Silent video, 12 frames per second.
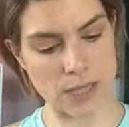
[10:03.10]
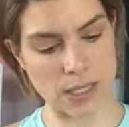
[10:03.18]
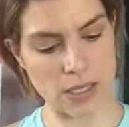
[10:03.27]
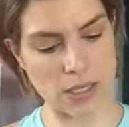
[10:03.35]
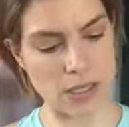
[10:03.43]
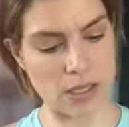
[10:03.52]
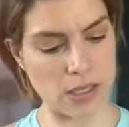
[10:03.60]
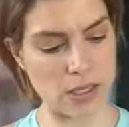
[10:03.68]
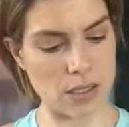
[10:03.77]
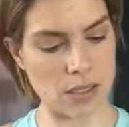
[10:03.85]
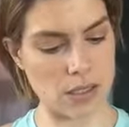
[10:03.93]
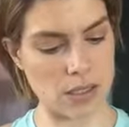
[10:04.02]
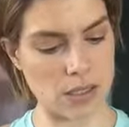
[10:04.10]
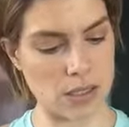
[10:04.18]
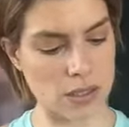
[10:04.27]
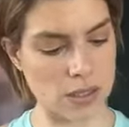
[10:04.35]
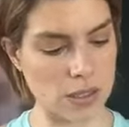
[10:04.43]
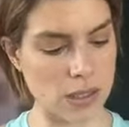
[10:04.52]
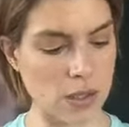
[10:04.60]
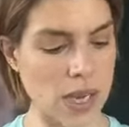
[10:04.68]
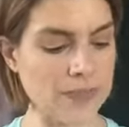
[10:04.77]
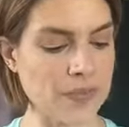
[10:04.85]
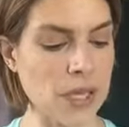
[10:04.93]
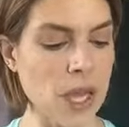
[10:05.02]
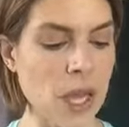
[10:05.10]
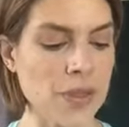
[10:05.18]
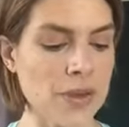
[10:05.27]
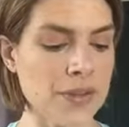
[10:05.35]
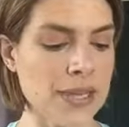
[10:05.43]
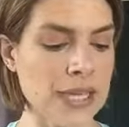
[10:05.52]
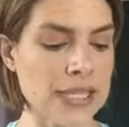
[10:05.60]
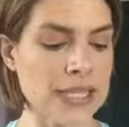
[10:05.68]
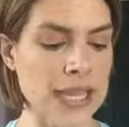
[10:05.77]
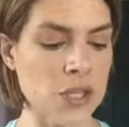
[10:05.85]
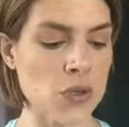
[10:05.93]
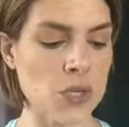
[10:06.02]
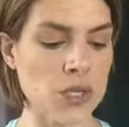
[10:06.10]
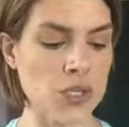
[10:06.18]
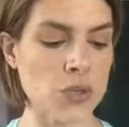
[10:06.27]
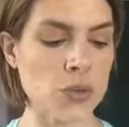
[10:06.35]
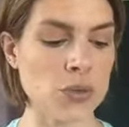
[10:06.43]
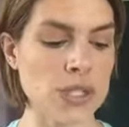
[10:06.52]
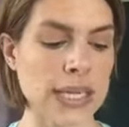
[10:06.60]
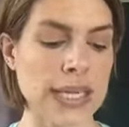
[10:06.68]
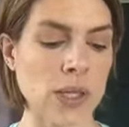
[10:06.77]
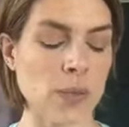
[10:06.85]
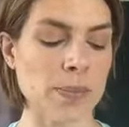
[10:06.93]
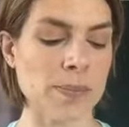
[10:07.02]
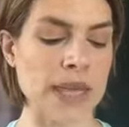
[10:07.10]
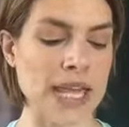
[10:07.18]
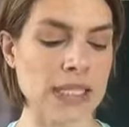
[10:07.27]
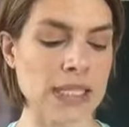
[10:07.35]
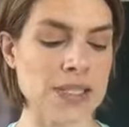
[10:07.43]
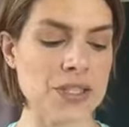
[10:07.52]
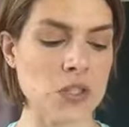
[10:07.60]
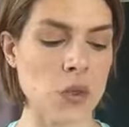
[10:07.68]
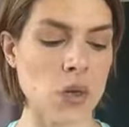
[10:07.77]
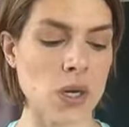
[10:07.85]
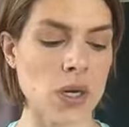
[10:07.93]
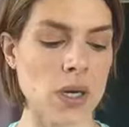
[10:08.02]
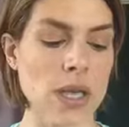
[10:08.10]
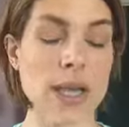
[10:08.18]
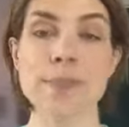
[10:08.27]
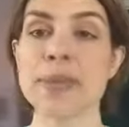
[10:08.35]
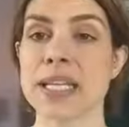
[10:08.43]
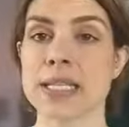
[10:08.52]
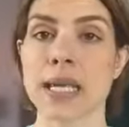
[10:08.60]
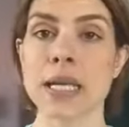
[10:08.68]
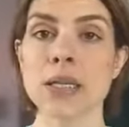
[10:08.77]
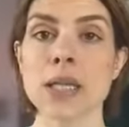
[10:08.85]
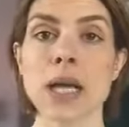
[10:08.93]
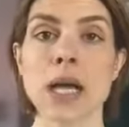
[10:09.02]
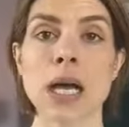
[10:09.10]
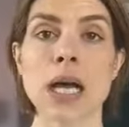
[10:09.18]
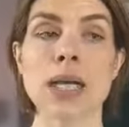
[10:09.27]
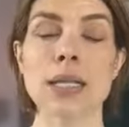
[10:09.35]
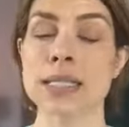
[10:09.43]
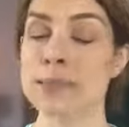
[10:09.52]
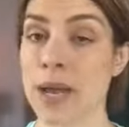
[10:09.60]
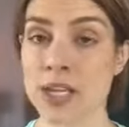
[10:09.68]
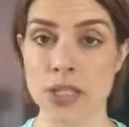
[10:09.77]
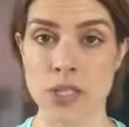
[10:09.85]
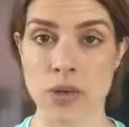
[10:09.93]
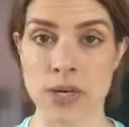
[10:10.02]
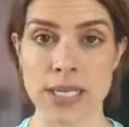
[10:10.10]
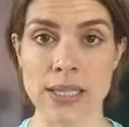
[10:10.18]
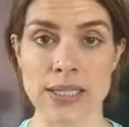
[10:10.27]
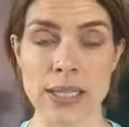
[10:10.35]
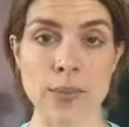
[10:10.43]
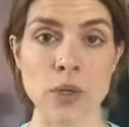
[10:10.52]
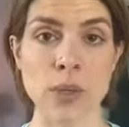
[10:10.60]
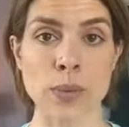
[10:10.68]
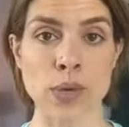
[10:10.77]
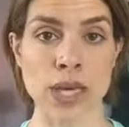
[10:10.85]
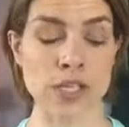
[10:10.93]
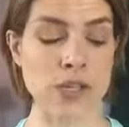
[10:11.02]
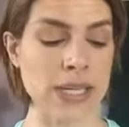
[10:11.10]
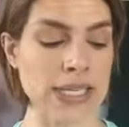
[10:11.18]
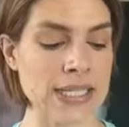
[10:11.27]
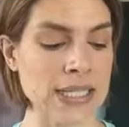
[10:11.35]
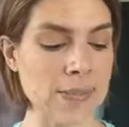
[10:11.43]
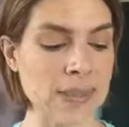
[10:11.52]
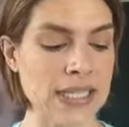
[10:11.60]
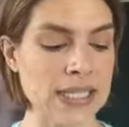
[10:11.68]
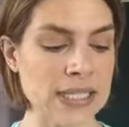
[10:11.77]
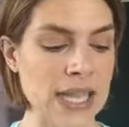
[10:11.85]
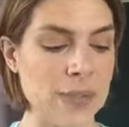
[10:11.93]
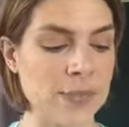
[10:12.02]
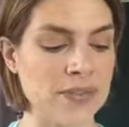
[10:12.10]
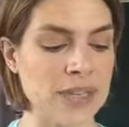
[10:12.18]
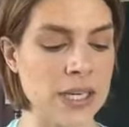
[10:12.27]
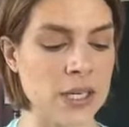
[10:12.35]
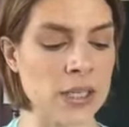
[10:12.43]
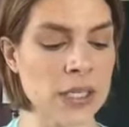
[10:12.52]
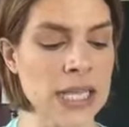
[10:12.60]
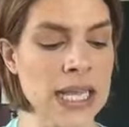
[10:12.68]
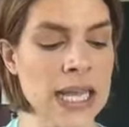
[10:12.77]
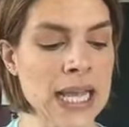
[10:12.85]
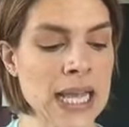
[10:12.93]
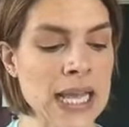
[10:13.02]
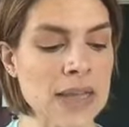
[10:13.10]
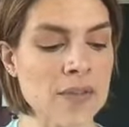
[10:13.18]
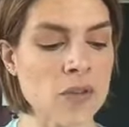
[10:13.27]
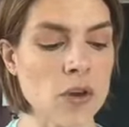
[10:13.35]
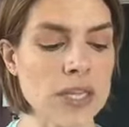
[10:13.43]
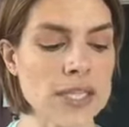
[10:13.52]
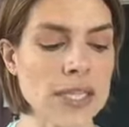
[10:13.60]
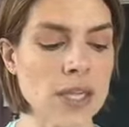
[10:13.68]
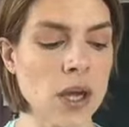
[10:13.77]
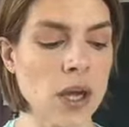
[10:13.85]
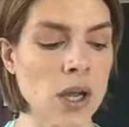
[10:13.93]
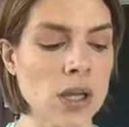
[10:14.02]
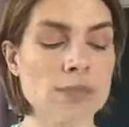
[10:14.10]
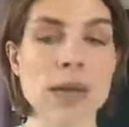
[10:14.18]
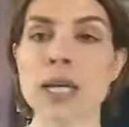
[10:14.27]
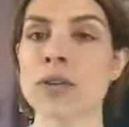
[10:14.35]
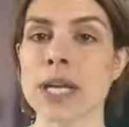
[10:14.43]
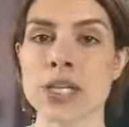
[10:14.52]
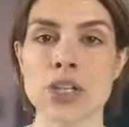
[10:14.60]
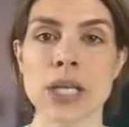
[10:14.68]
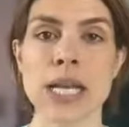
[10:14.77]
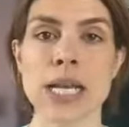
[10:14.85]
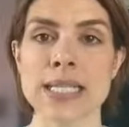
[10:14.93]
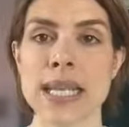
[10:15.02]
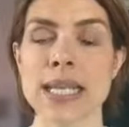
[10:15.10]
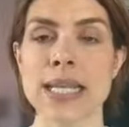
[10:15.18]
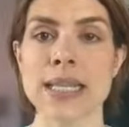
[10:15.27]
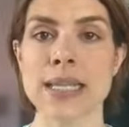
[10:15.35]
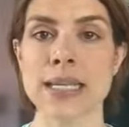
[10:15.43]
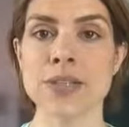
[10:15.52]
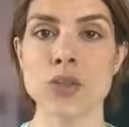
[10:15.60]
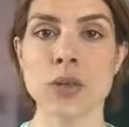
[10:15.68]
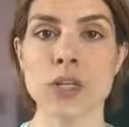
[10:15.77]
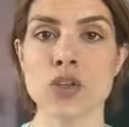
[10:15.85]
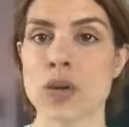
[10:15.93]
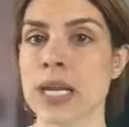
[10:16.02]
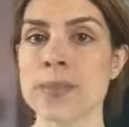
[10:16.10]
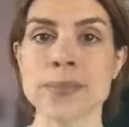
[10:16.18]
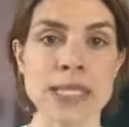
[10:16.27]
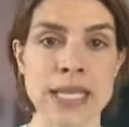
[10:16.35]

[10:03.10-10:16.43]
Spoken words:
Pitta. Okay. Other things that you can do to help balance your pitta, especially during the summer when we're entering into the pitta time of year. Focusing on moderation, not taking things to extremes.